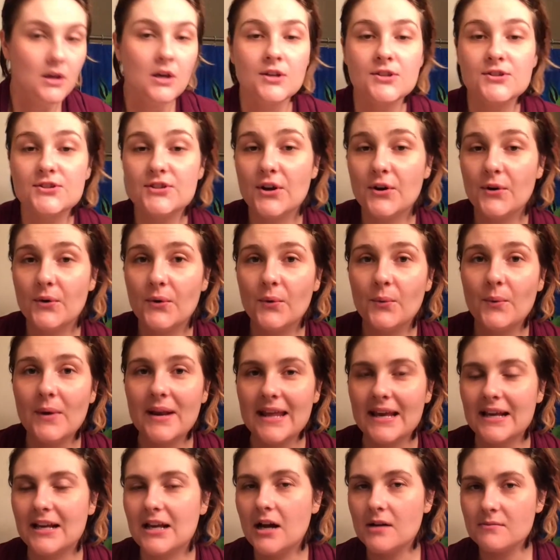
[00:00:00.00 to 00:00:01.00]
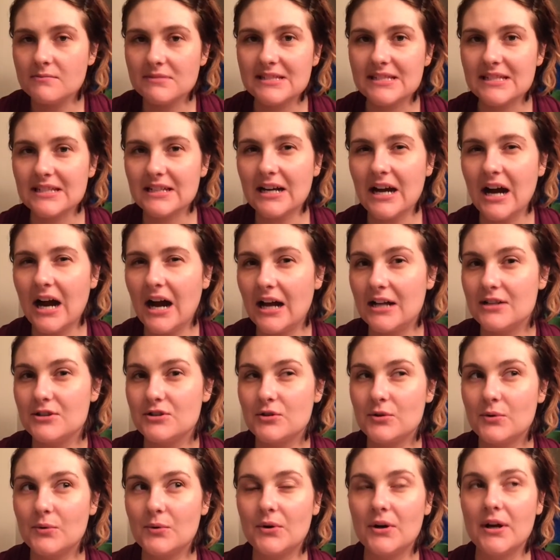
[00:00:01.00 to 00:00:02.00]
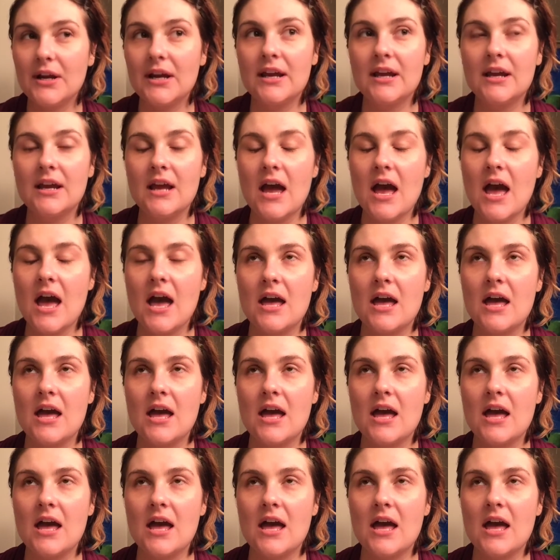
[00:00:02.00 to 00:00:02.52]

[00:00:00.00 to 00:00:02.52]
So when it comes to contouring,